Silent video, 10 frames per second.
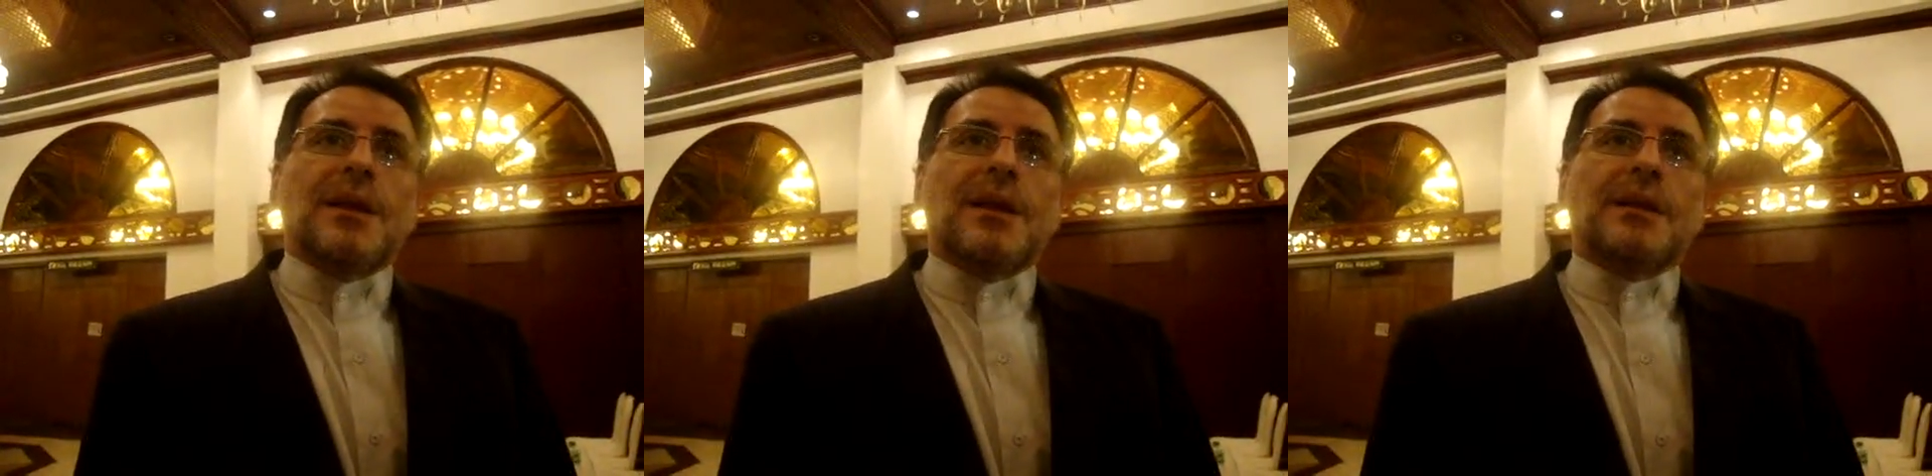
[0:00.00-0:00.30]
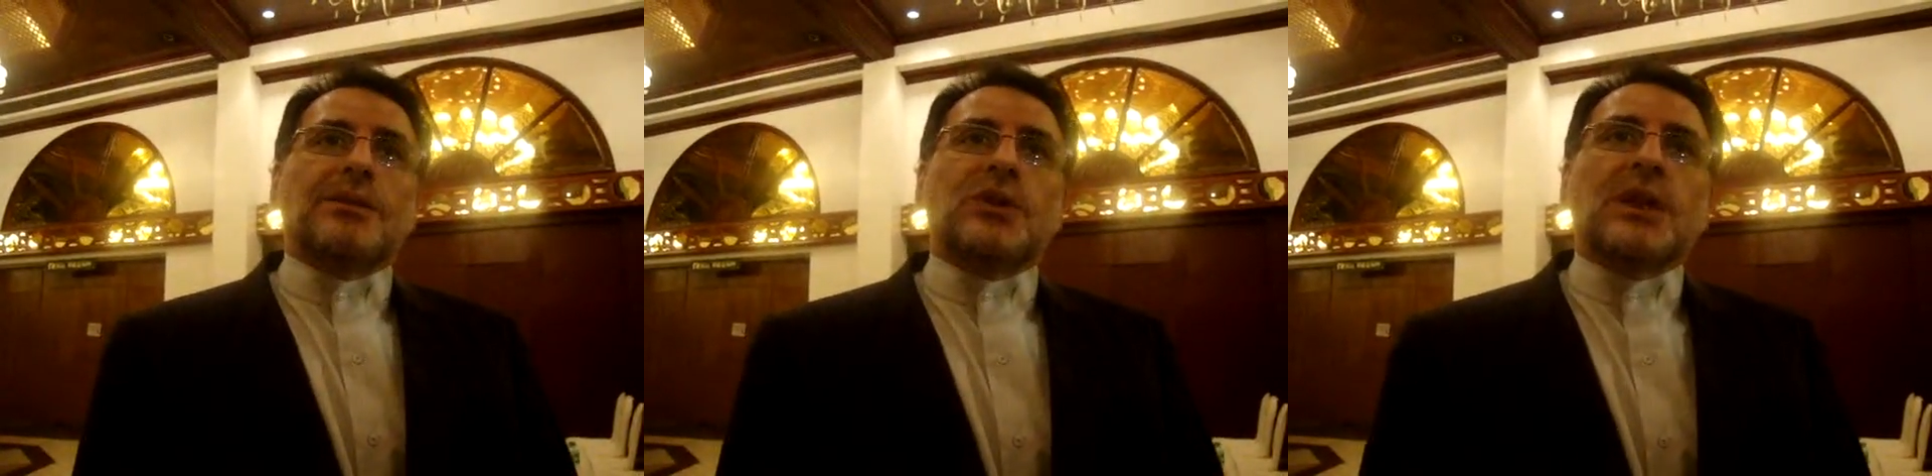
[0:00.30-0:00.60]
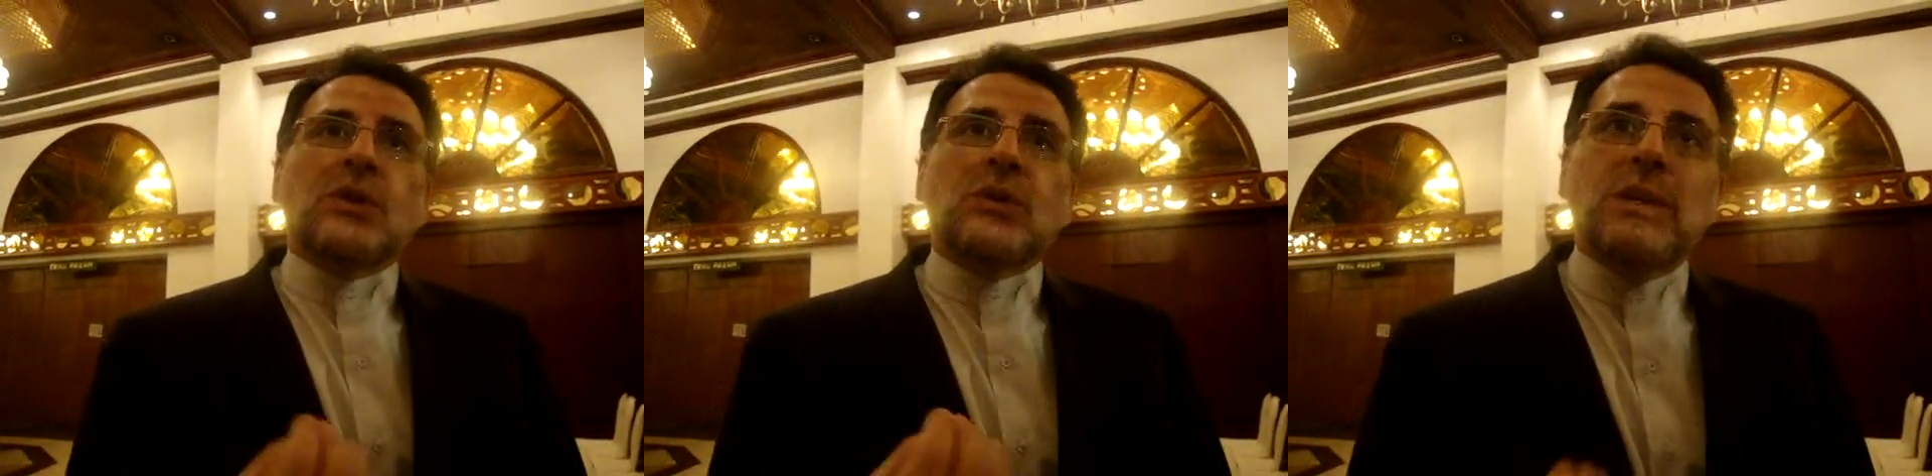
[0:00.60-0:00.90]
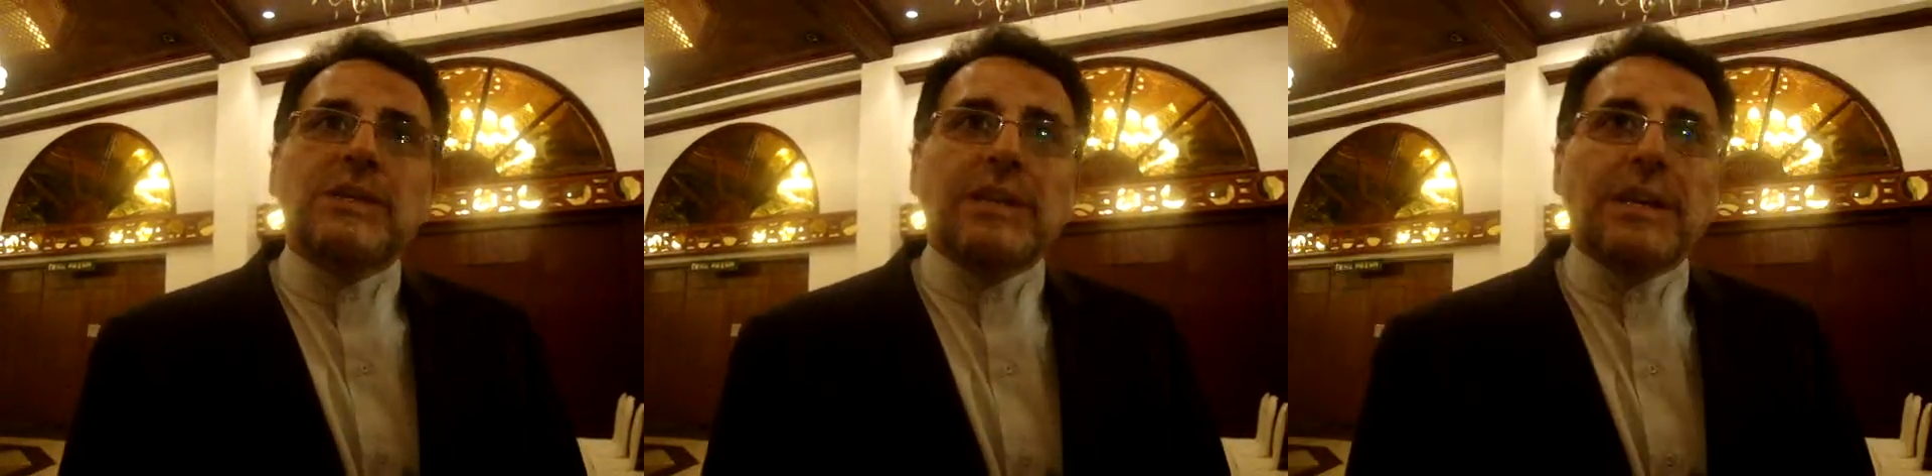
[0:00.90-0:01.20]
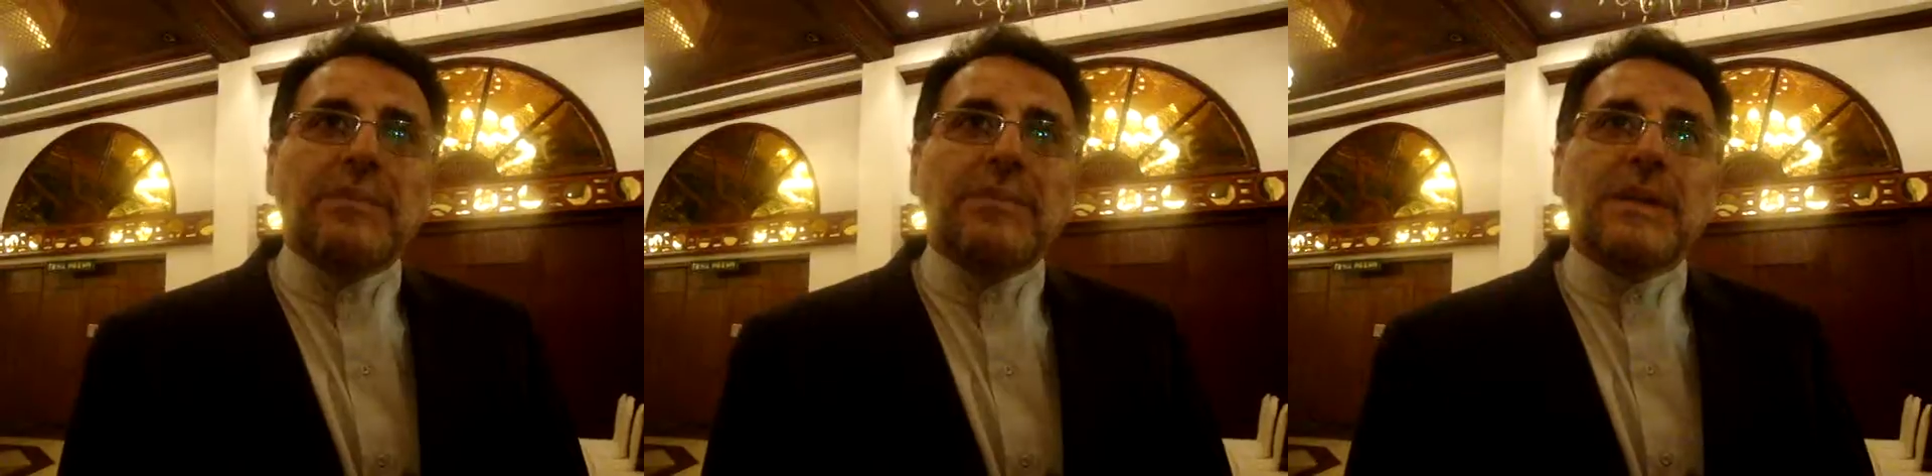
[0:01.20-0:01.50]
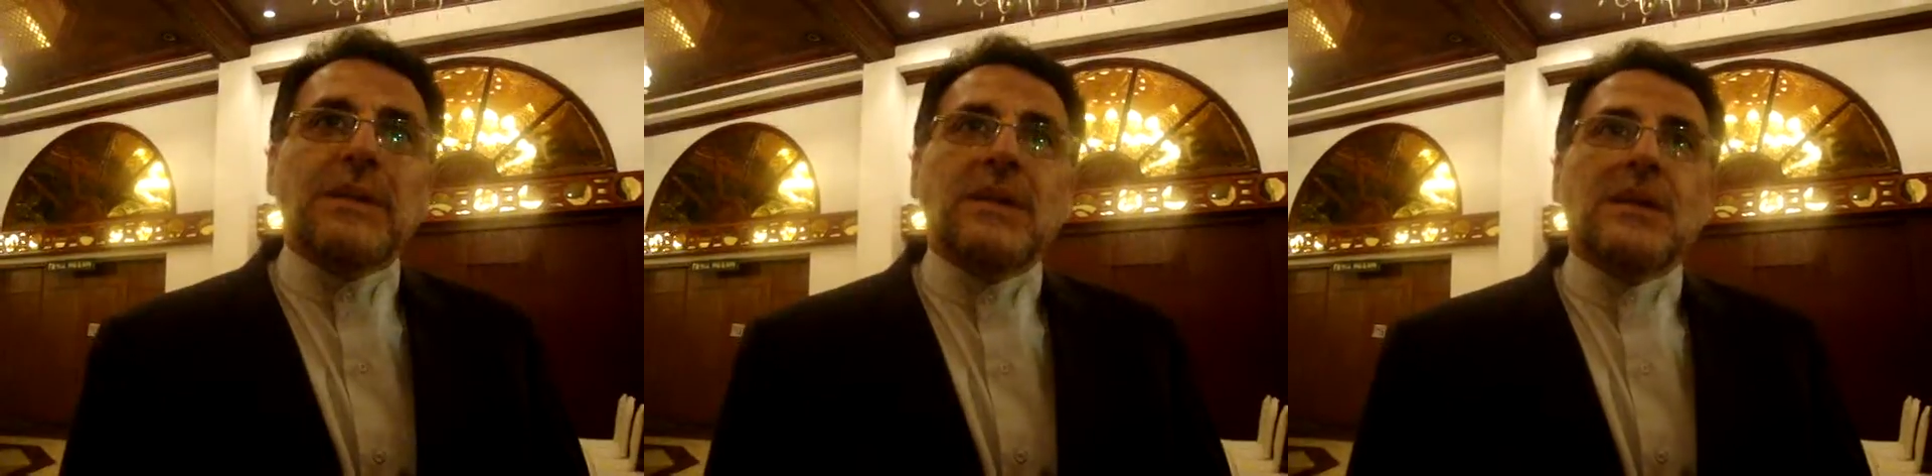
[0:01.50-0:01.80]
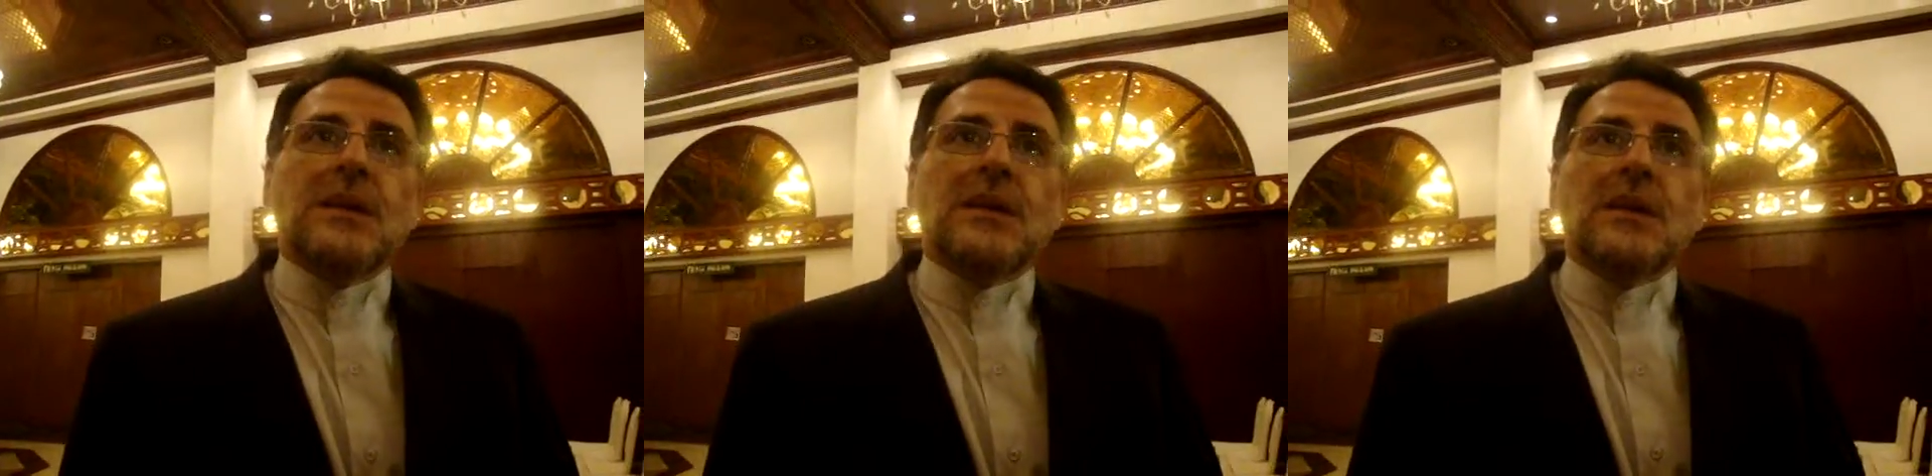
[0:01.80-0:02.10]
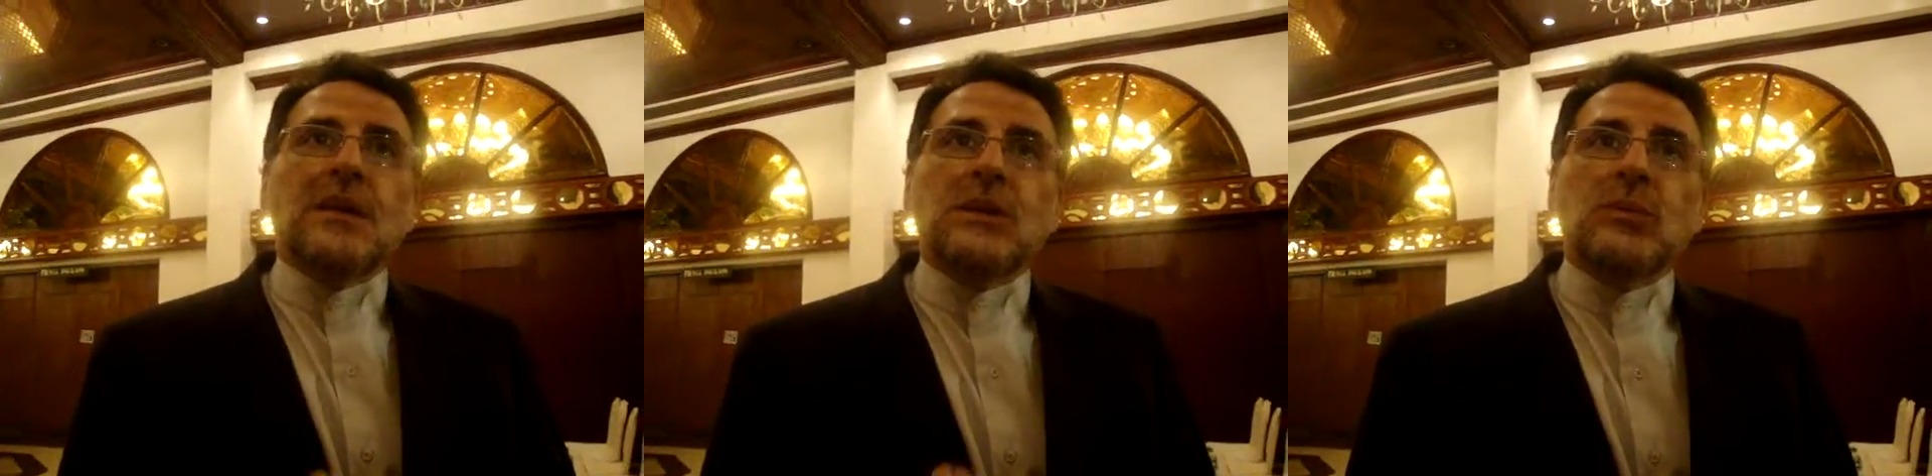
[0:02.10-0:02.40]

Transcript: and tranquility in